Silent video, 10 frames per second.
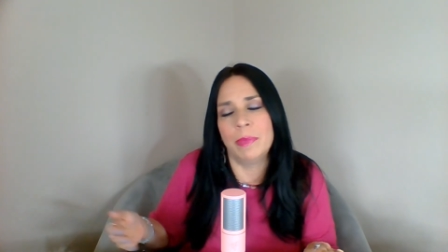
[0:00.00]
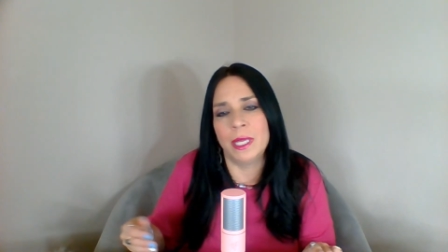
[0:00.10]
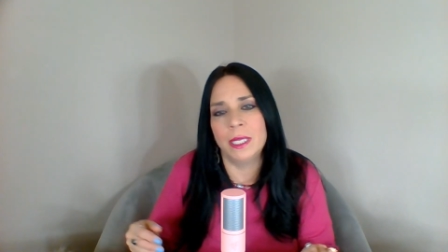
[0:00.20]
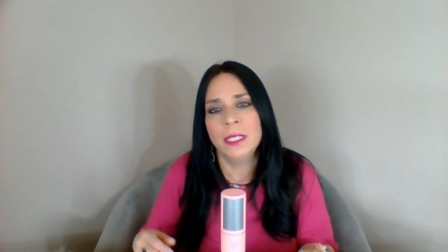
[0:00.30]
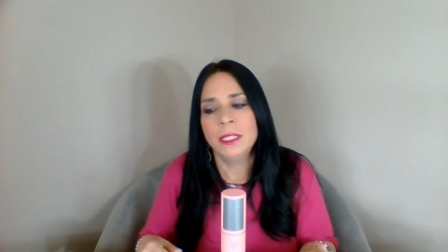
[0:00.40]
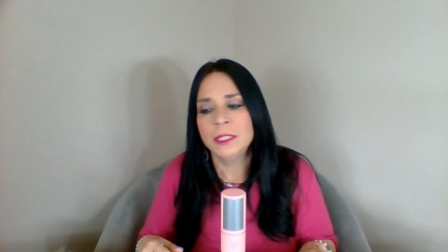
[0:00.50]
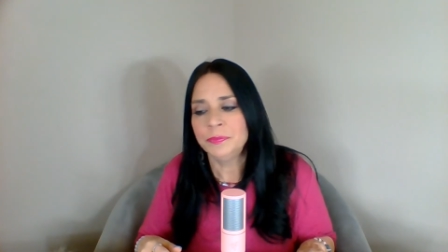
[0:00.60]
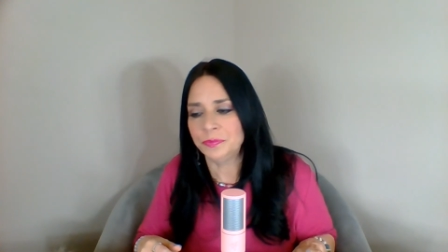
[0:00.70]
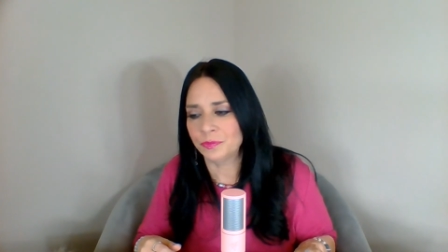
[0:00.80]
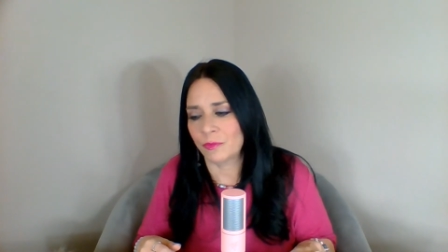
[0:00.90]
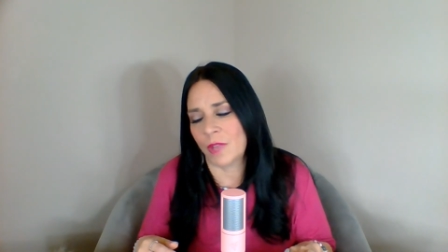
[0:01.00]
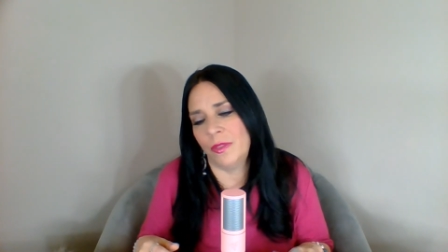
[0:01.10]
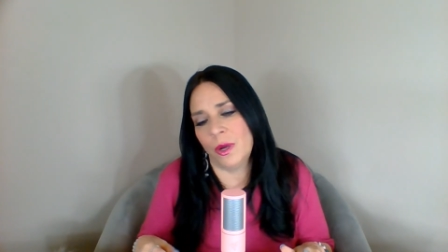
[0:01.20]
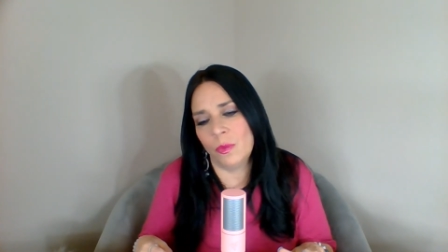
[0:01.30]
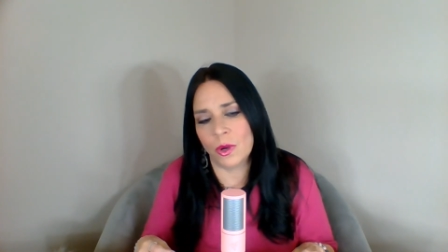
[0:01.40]
But
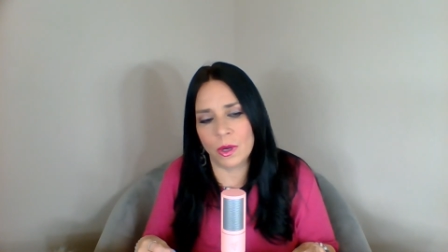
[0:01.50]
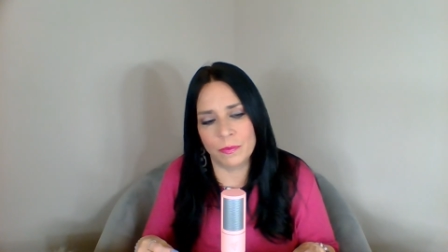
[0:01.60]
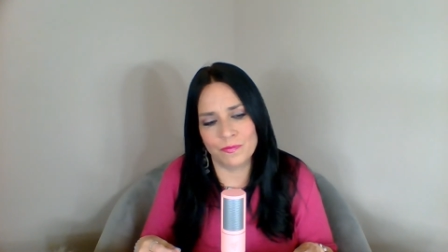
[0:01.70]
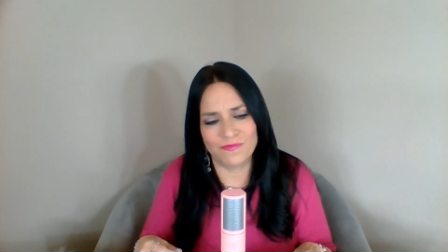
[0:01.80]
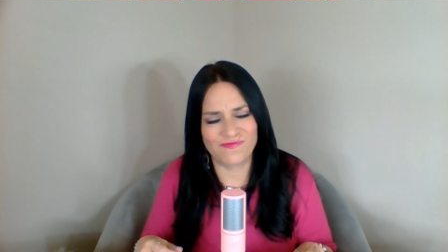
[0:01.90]
there were